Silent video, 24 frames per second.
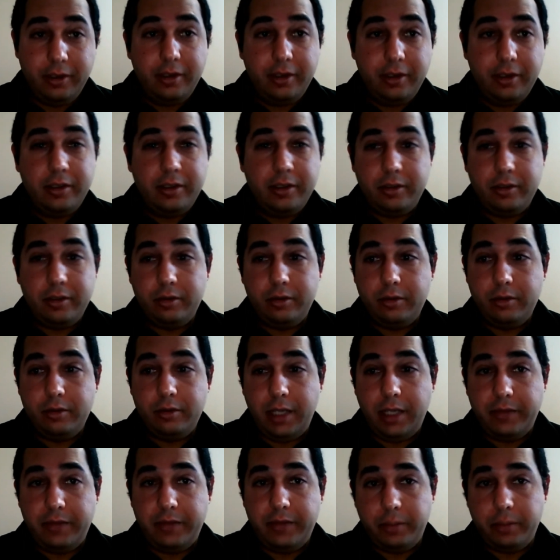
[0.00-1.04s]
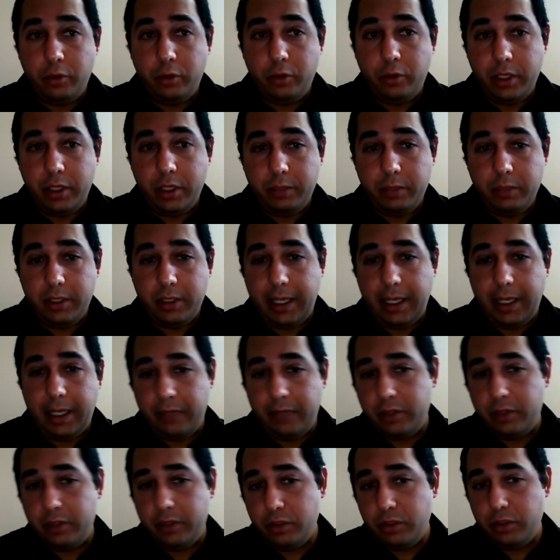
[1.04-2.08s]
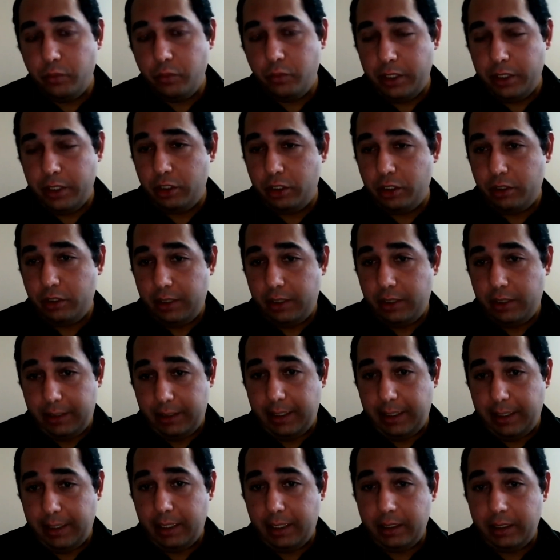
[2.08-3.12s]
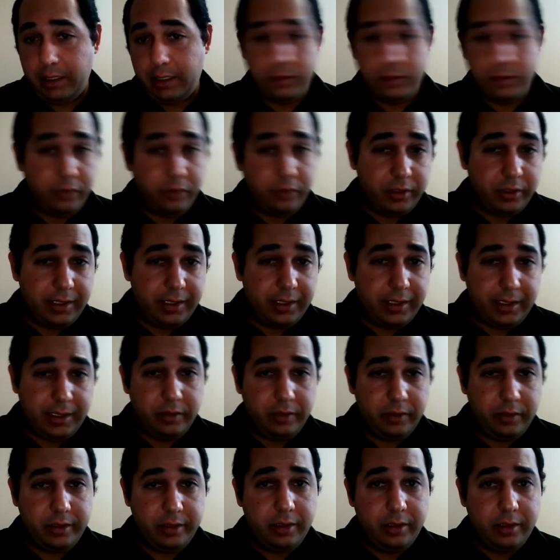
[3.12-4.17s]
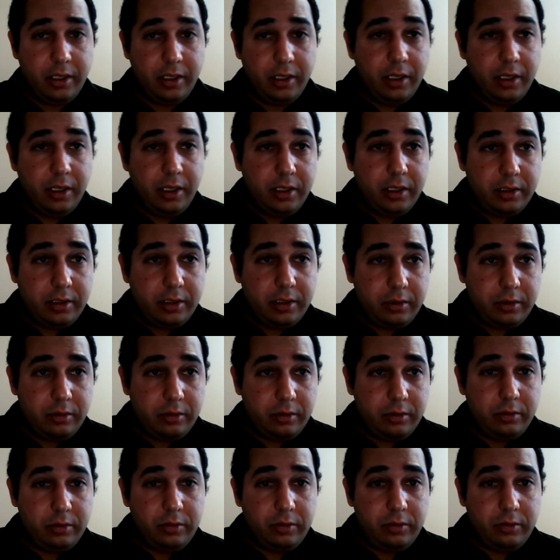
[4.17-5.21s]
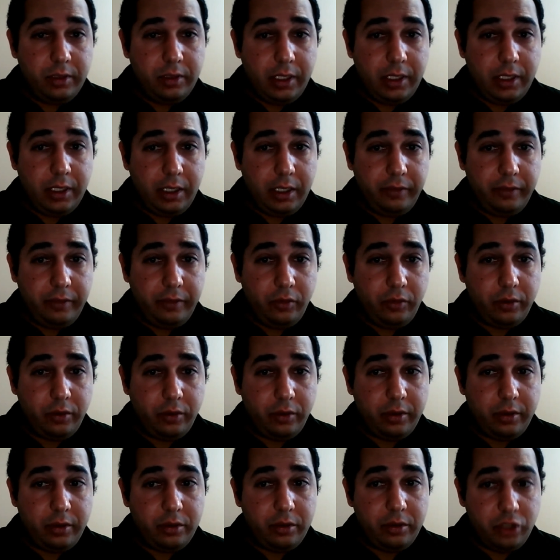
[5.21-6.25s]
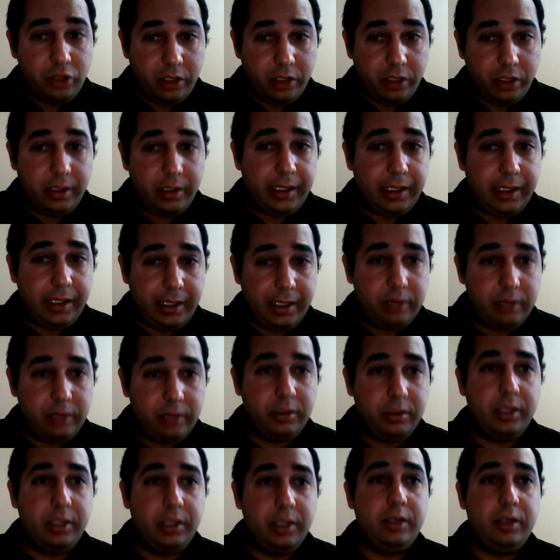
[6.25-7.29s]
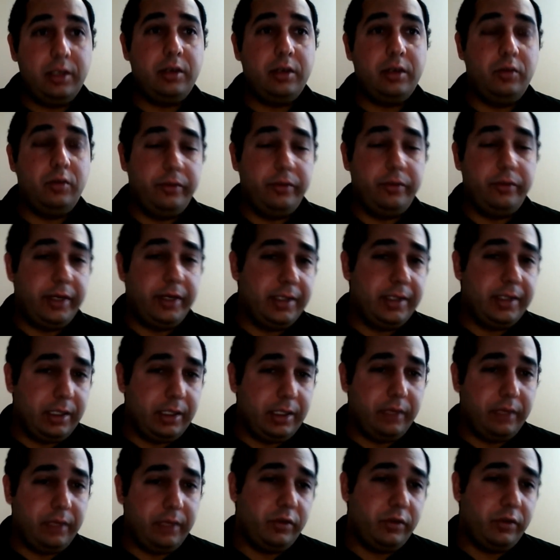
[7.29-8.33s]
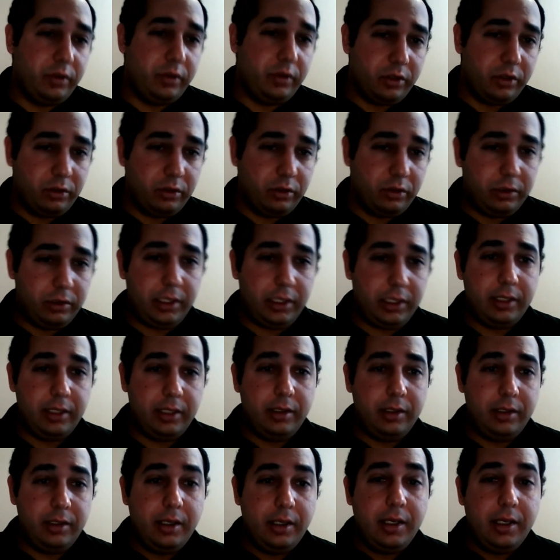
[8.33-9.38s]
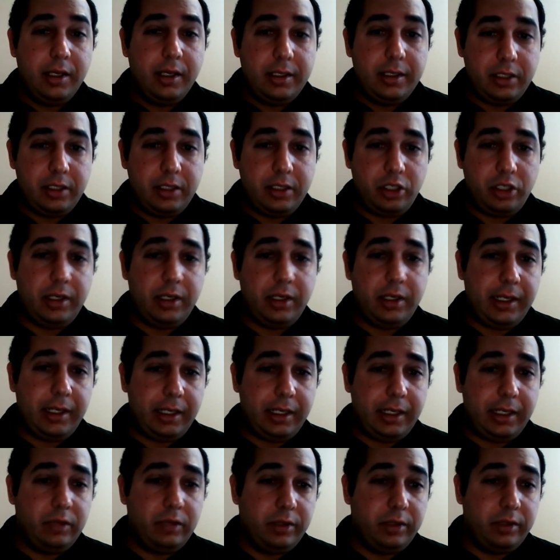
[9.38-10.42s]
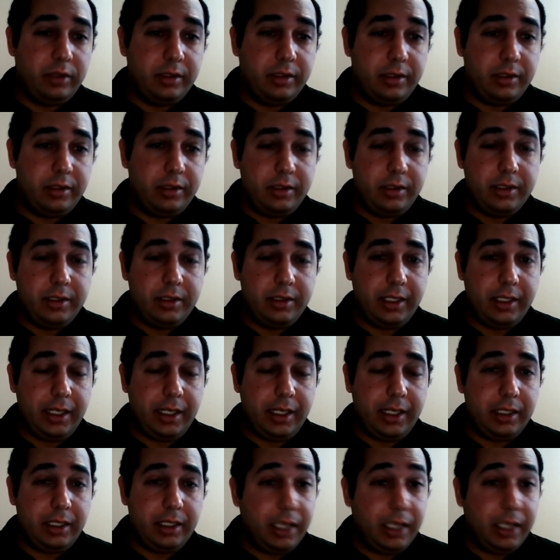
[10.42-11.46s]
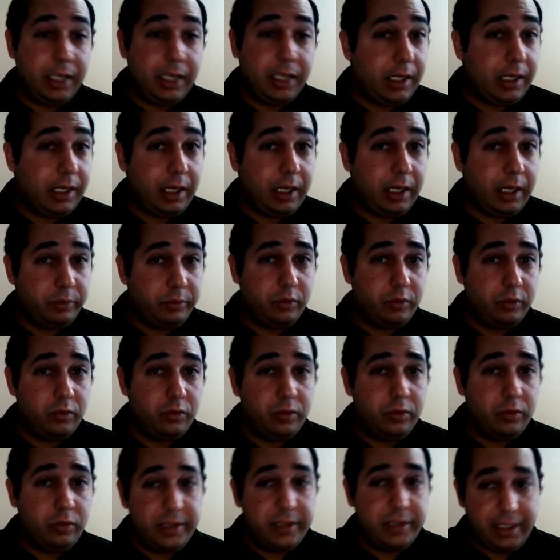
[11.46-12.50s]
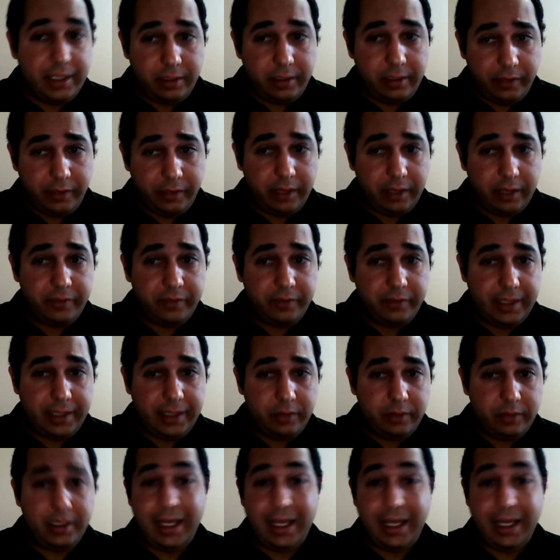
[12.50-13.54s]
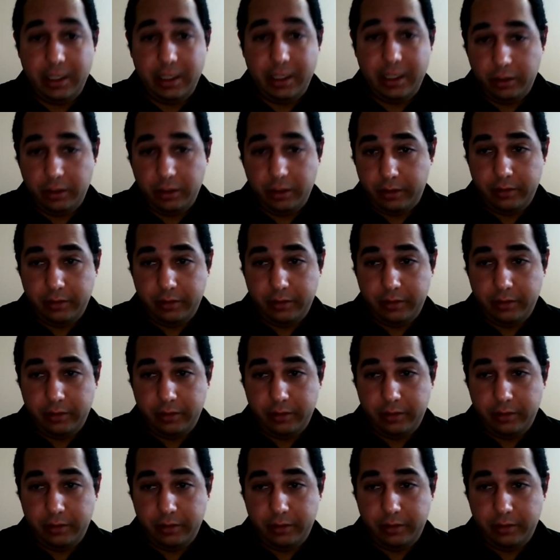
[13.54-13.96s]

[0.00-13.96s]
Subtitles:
So if the bookkeeper average wage in Canada is 40,000, so for general accounting, you will find that if you search online, the general accountant, they can gain up to 65,000 a year